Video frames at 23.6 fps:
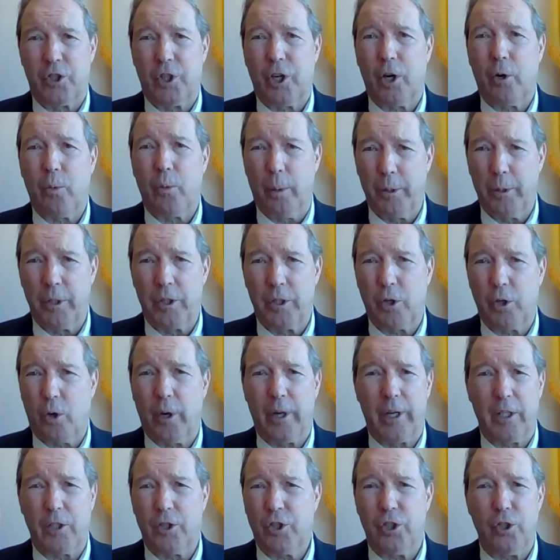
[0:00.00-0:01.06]
Chairwoman
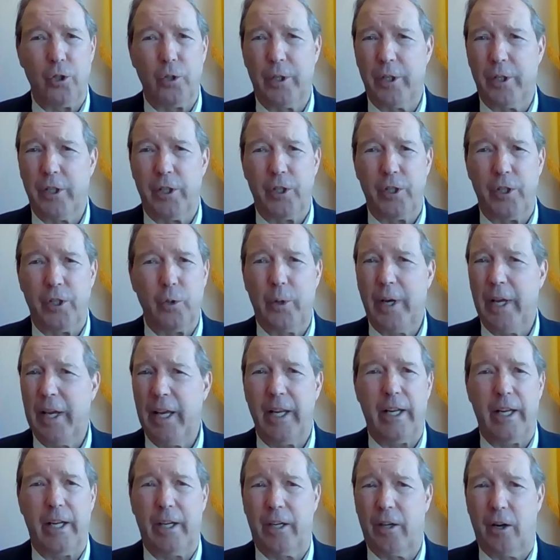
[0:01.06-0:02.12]
Torres, you
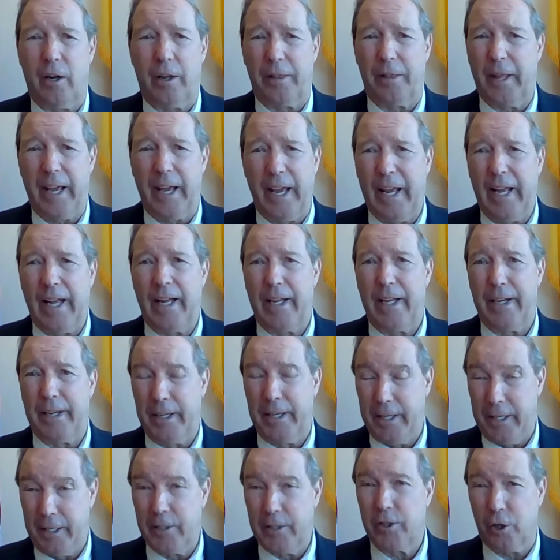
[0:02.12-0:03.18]
hit it on the head
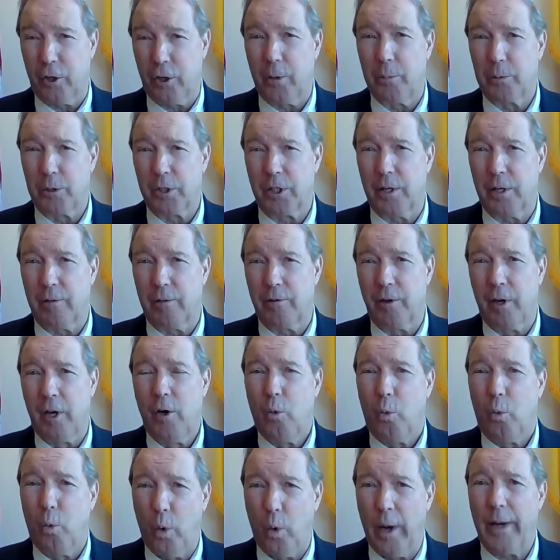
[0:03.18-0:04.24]
in terms of
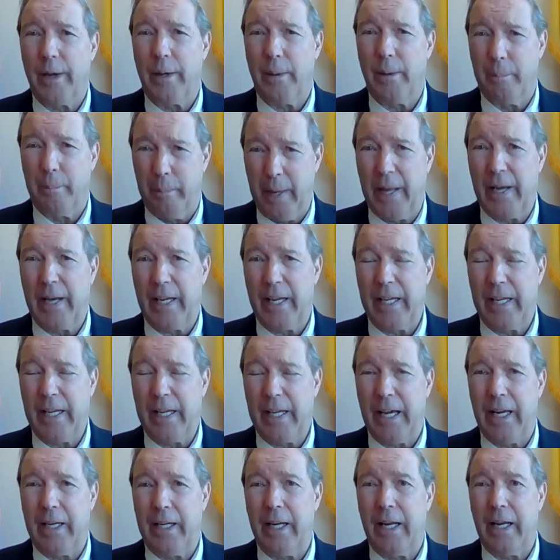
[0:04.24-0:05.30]
what
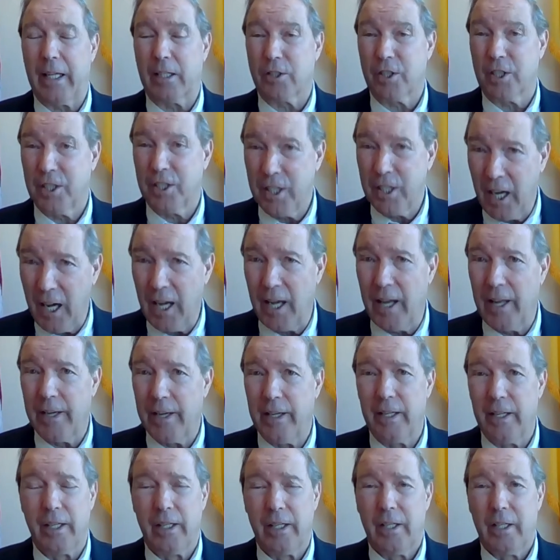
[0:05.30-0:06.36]
Medicaid has
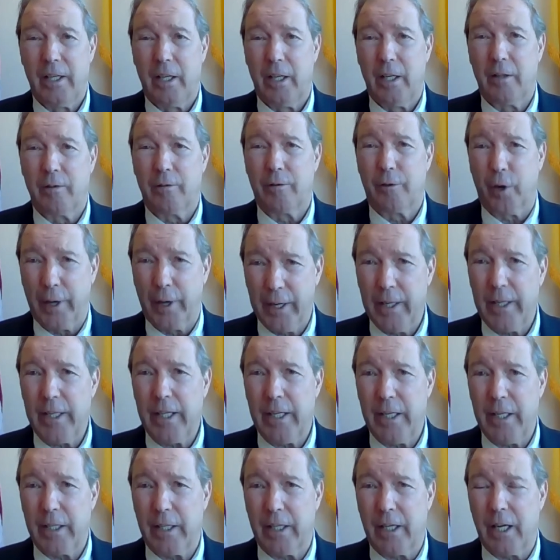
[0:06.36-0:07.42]
done for
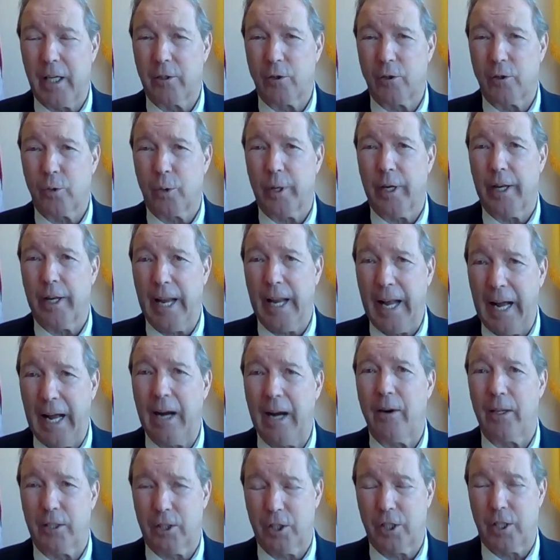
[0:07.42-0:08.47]
Indian country and
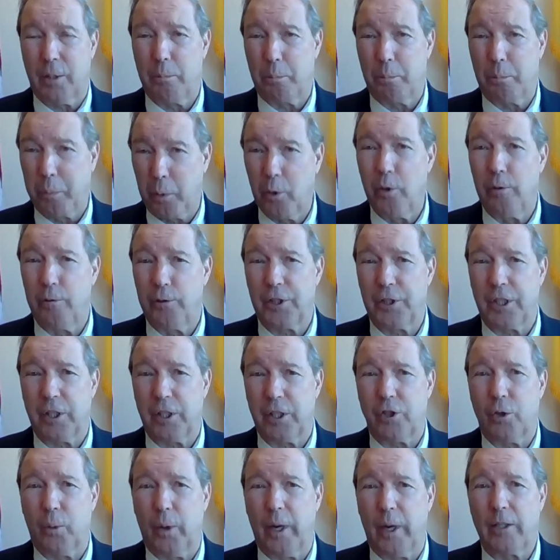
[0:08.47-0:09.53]
how it's improved
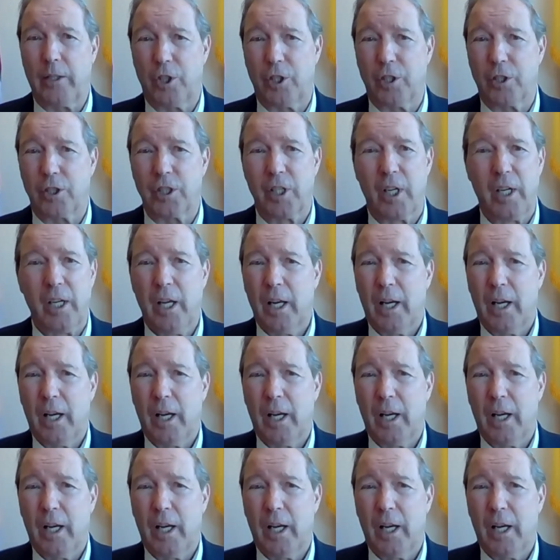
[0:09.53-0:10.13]
situations.